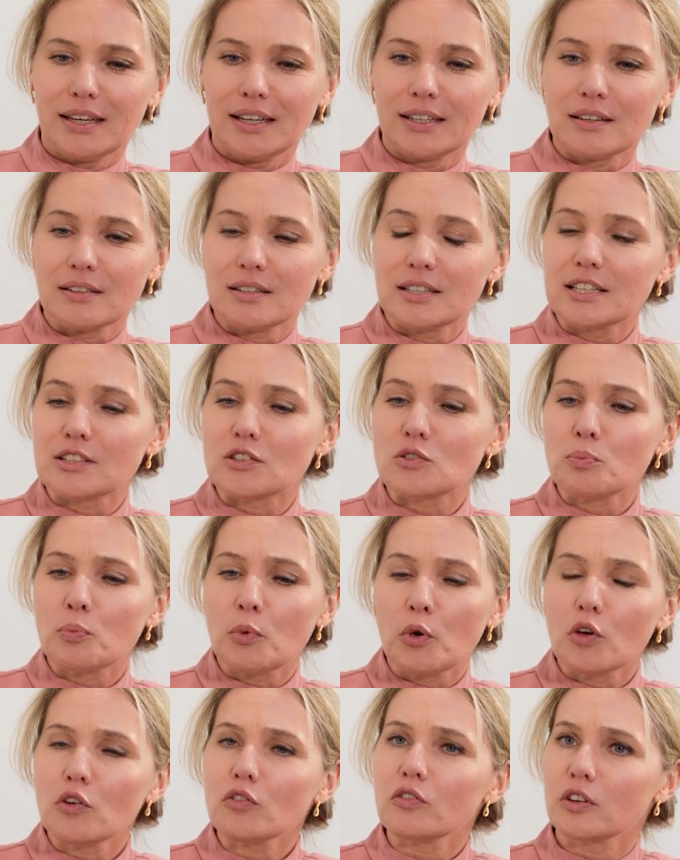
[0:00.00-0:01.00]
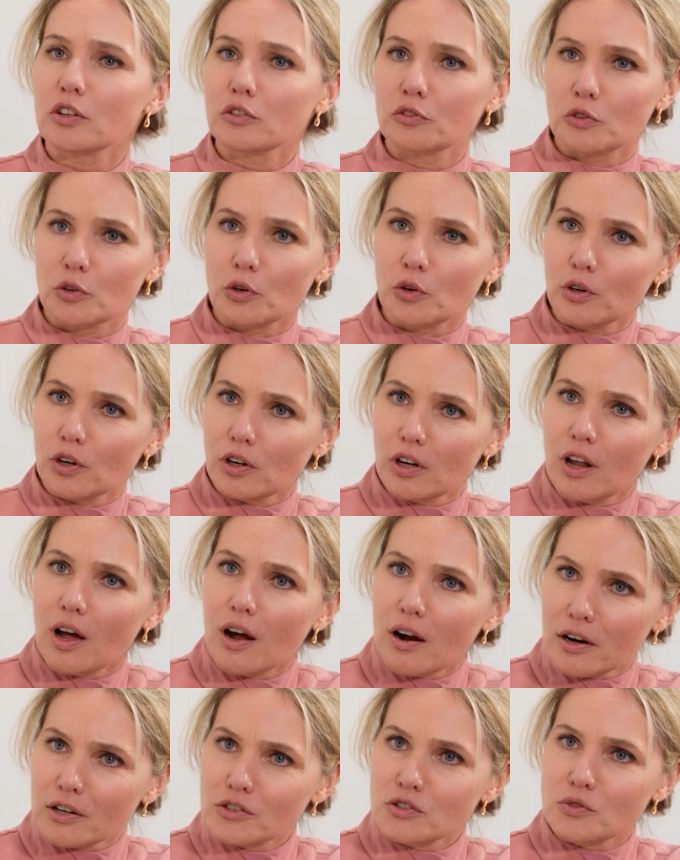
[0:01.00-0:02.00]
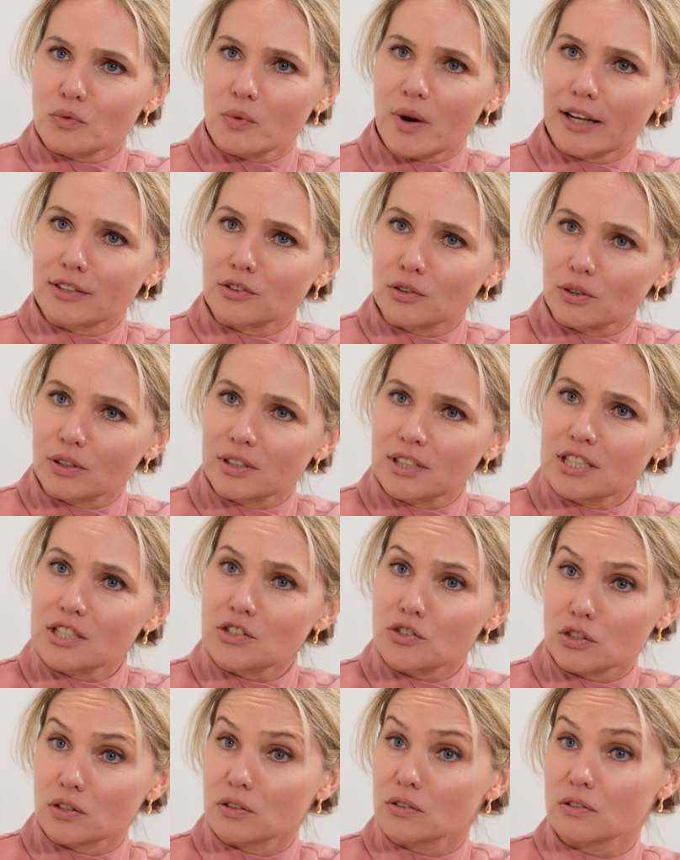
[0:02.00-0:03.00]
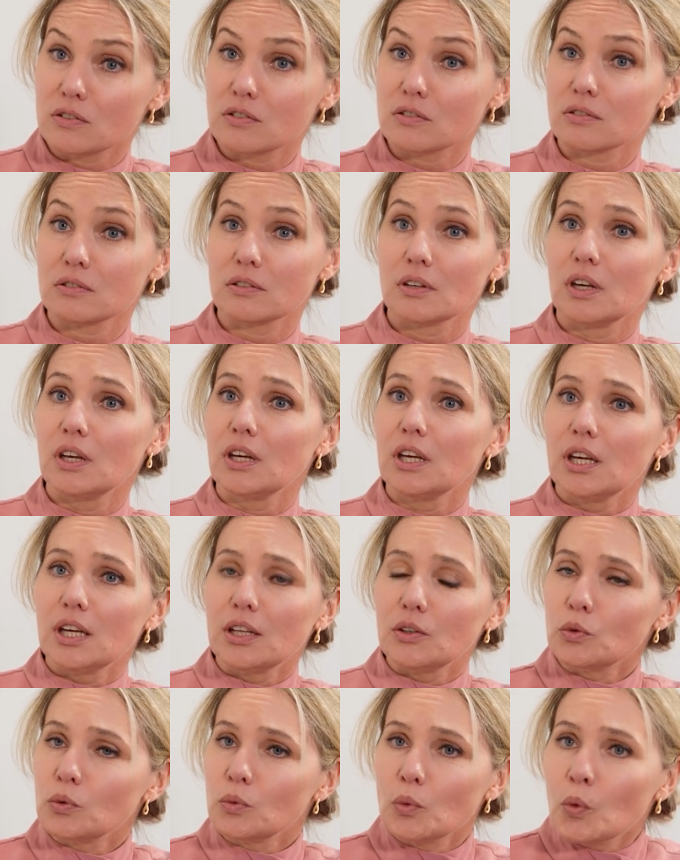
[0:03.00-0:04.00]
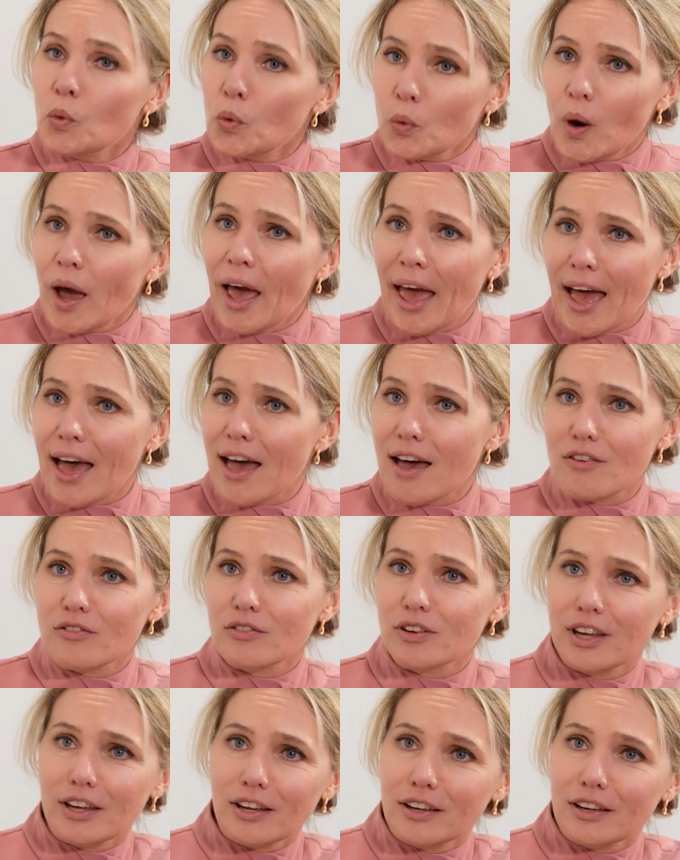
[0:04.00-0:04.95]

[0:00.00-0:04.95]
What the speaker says: and I think it's perfect for large rectal lesions who have